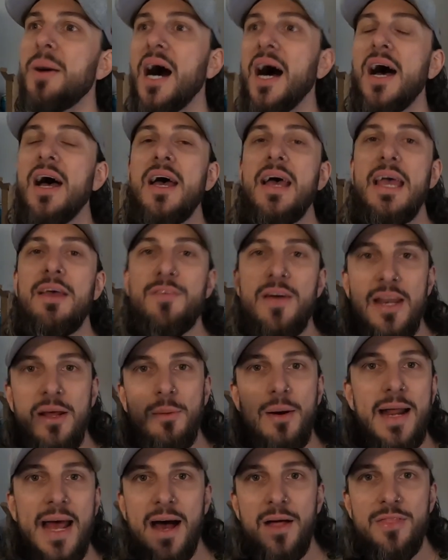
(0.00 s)
But if
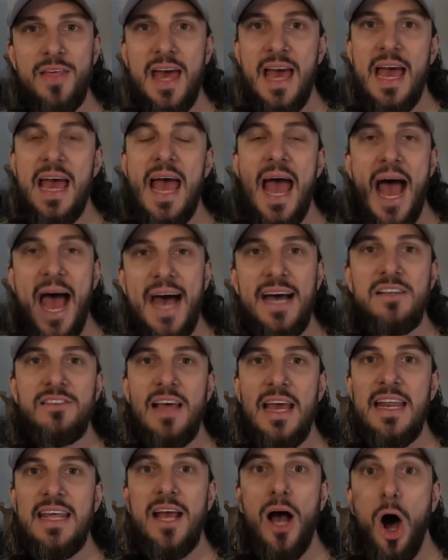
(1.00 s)
anyone out there has
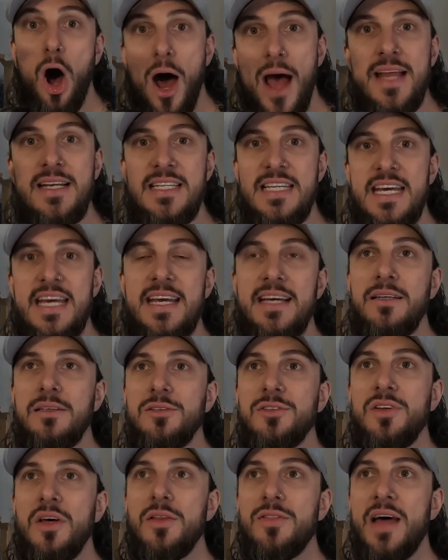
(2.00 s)
any
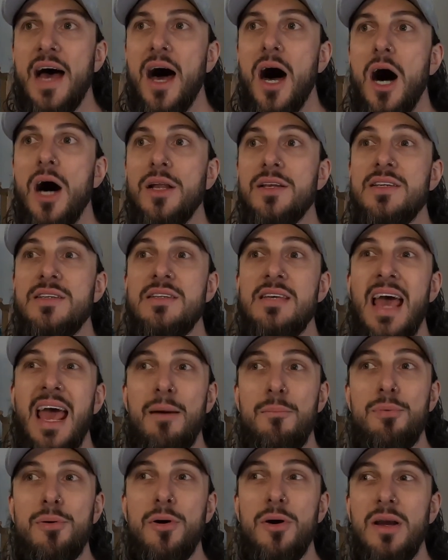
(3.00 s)
ideas that are
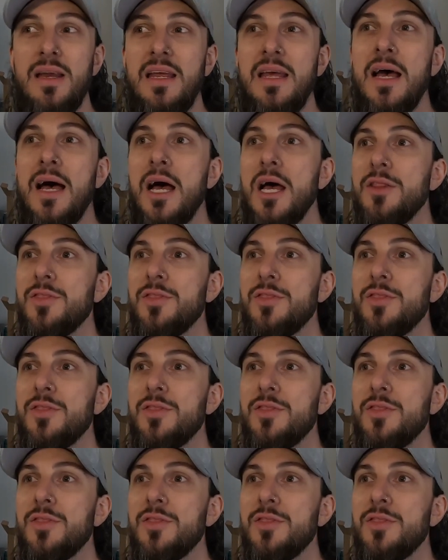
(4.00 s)
temporary,